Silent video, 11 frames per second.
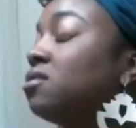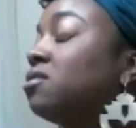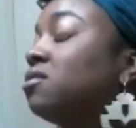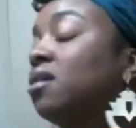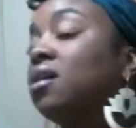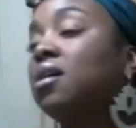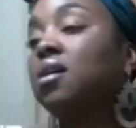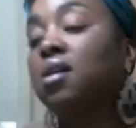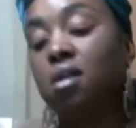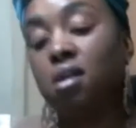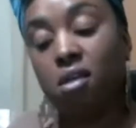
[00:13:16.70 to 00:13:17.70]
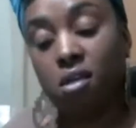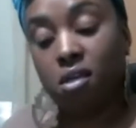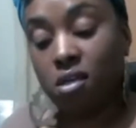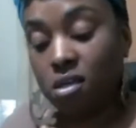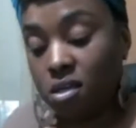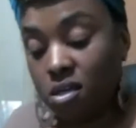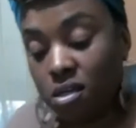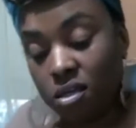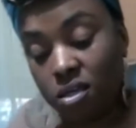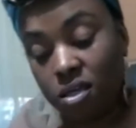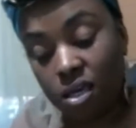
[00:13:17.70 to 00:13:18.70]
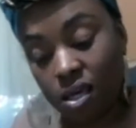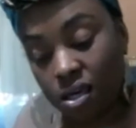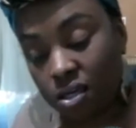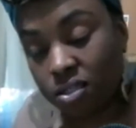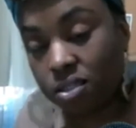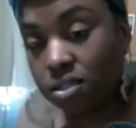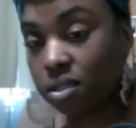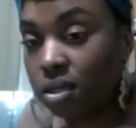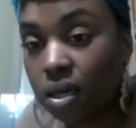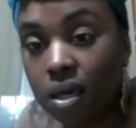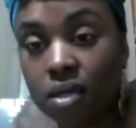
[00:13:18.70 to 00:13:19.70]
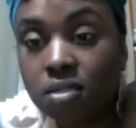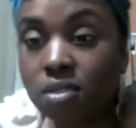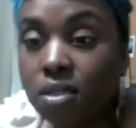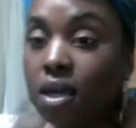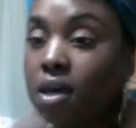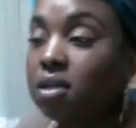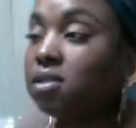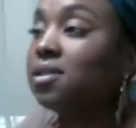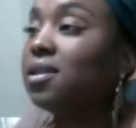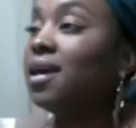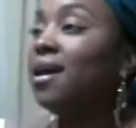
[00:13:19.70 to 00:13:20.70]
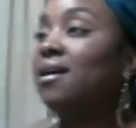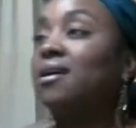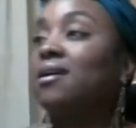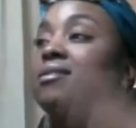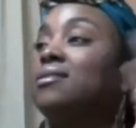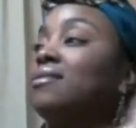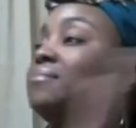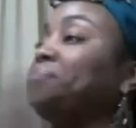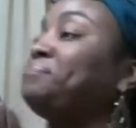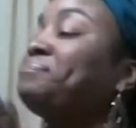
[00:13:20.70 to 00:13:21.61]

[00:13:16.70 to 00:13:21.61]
To respond back to you. Yes, yes, yes, yes. Come